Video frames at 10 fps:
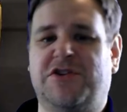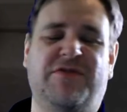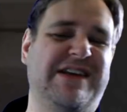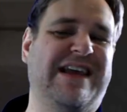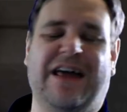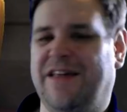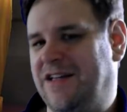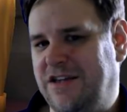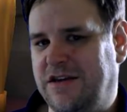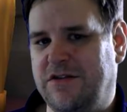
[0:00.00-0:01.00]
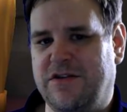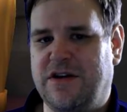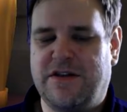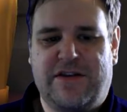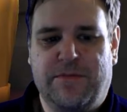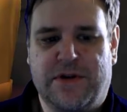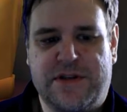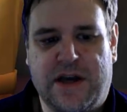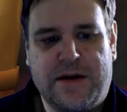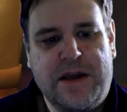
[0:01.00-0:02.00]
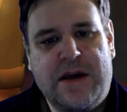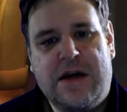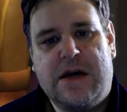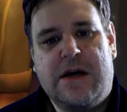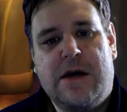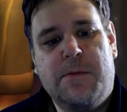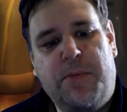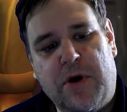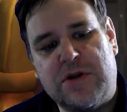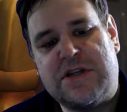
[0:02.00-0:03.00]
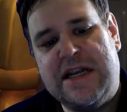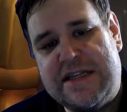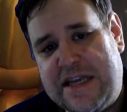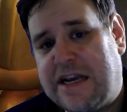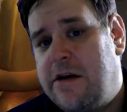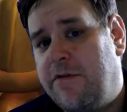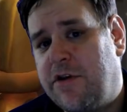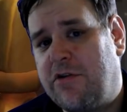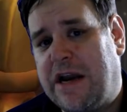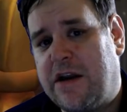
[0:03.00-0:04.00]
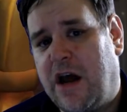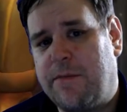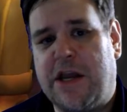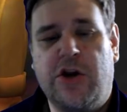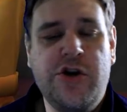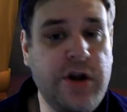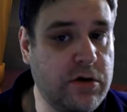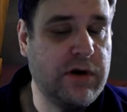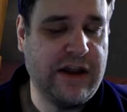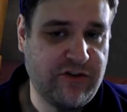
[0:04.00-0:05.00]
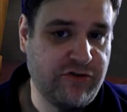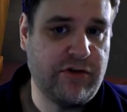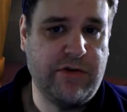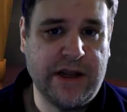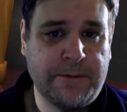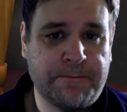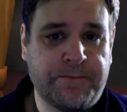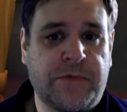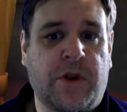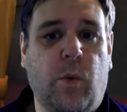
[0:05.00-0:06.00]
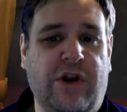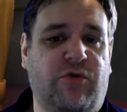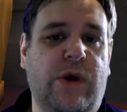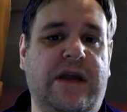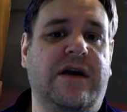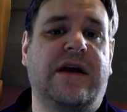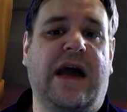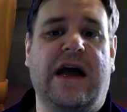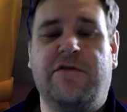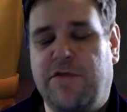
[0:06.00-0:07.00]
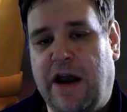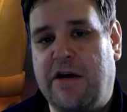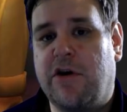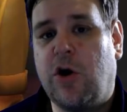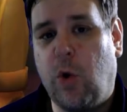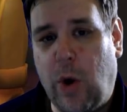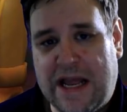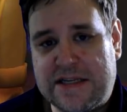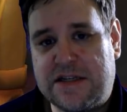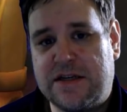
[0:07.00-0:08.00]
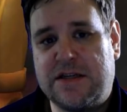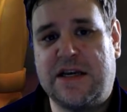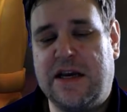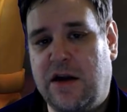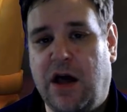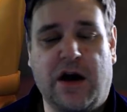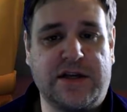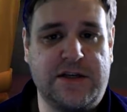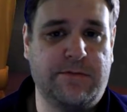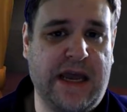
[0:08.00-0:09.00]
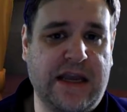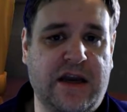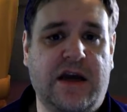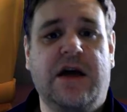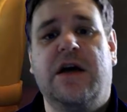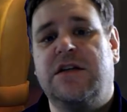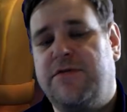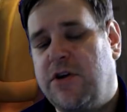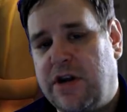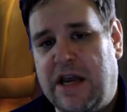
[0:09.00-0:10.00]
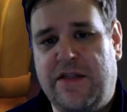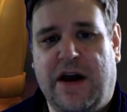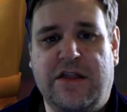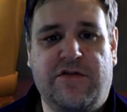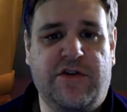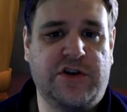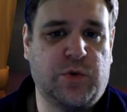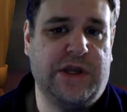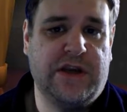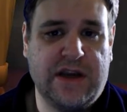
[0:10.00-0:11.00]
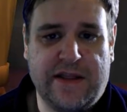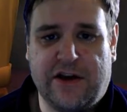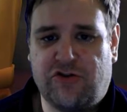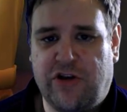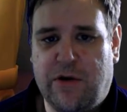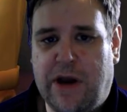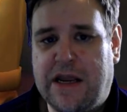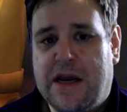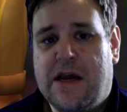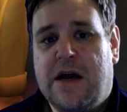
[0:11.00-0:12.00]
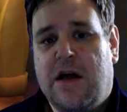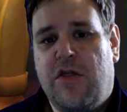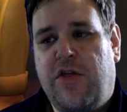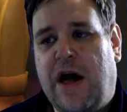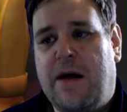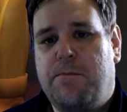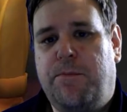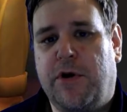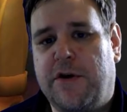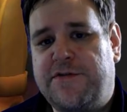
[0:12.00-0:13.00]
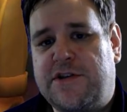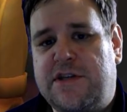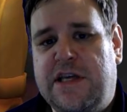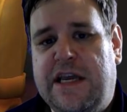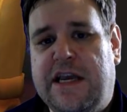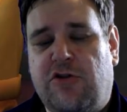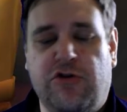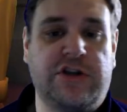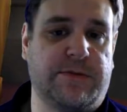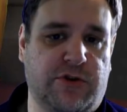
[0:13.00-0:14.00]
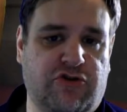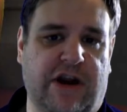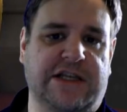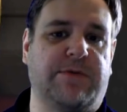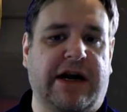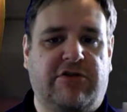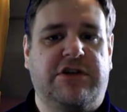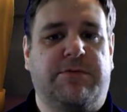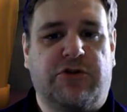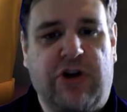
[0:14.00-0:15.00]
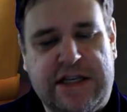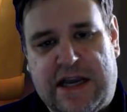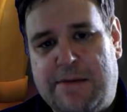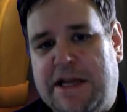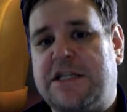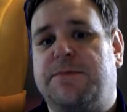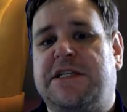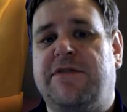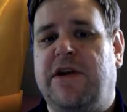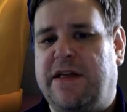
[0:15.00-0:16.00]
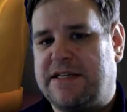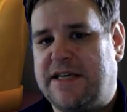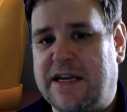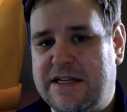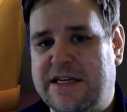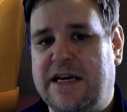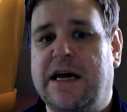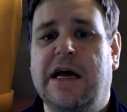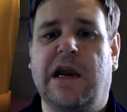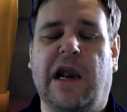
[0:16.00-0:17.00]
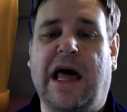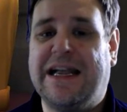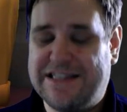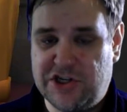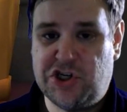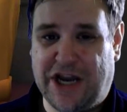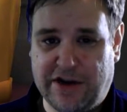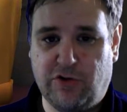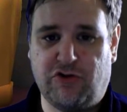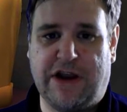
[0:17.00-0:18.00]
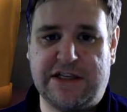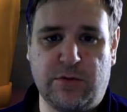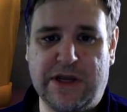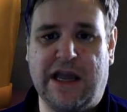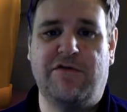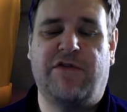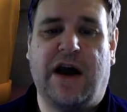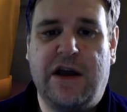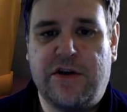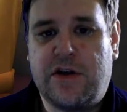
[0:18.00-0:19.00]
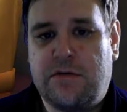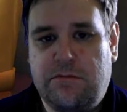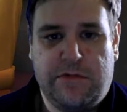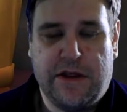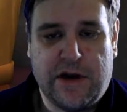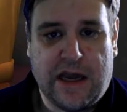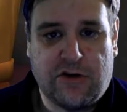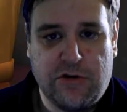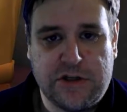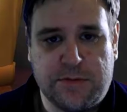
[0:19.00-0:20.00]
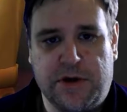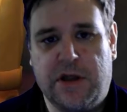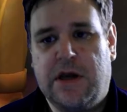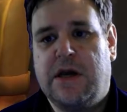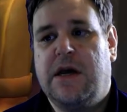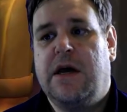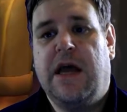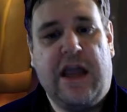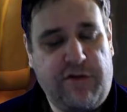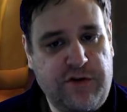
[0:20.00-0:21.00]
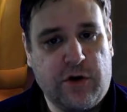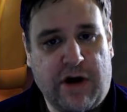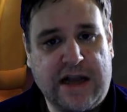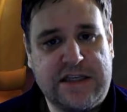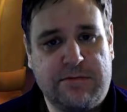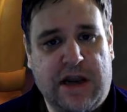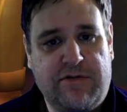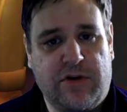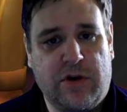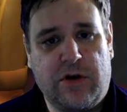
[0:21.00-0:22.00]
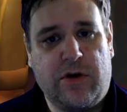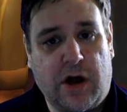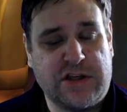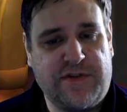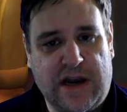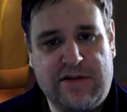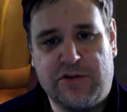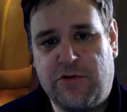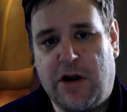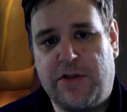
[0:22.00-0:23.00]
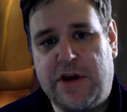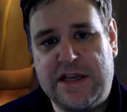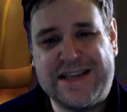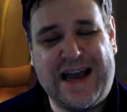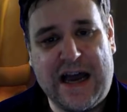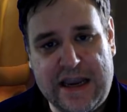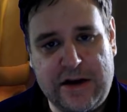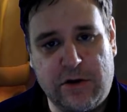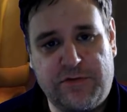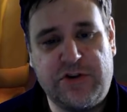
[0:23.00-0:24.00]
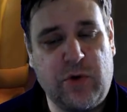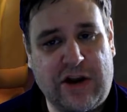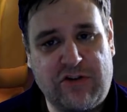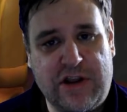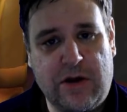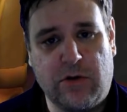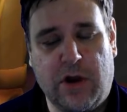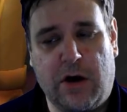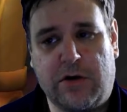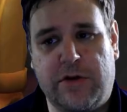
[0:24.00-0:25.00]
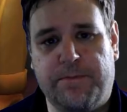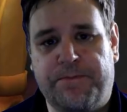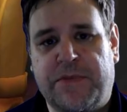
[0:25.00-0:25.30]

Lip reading: So if you get that, you're using it. Simple as that. But Insignia of the Grand Army, a new legendary ring, which we can get via a quest to kill Argosiel Maker. So if you're going to get that in the first week, you can get that straight away. That buffs the Crucible traits. By Crucible traits, I mean specifically that second tier light and shadow traits that we get via the Netherlight Crucible. If your item level, or artifact level rather, is high enough to actually unlock them.